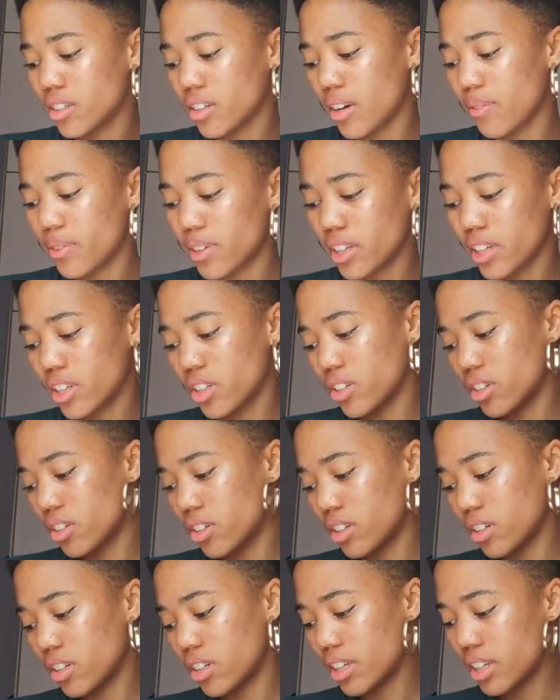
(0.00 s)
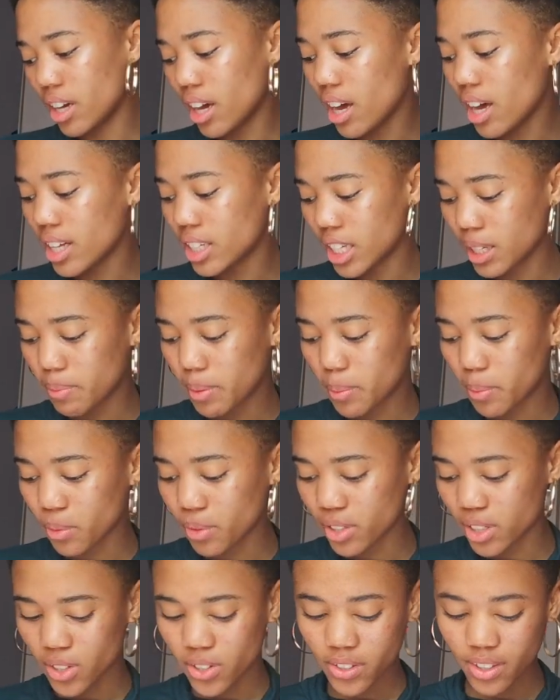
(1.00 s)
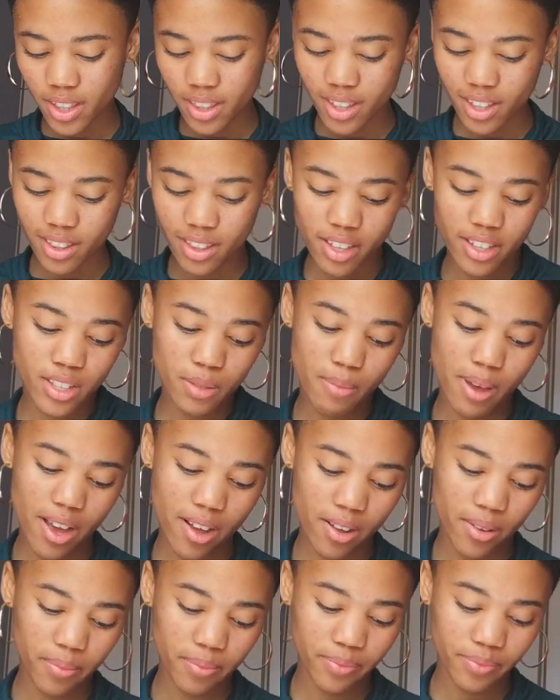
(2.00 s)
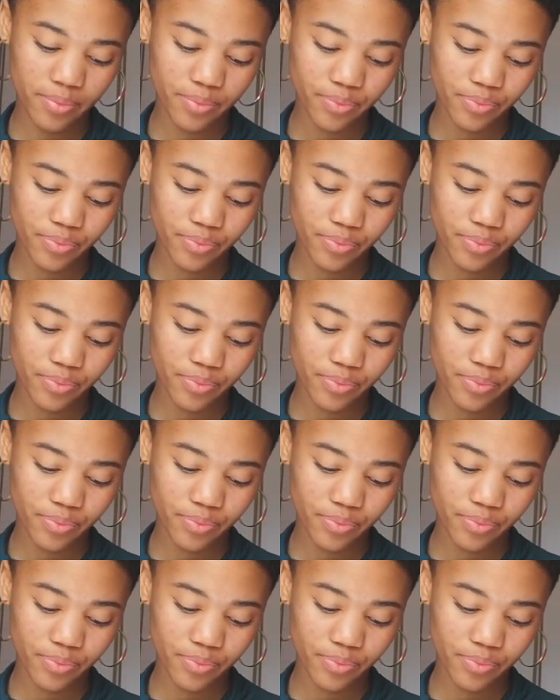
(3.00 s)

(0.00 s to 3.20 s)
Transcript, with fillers: I feel like you're, yeah, like people see you and they think they smile.